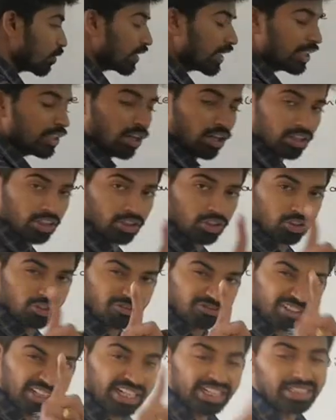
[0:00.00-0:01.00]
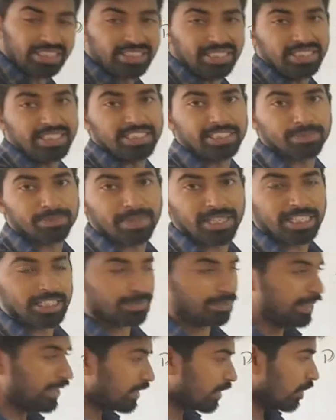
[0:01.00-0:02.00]
in order to get the
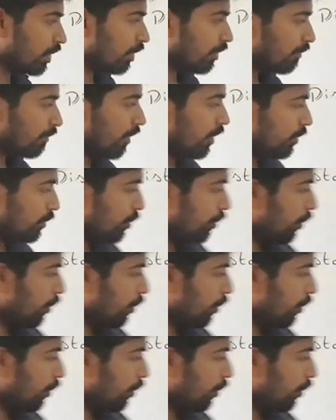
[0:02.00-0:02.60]
displacement, first you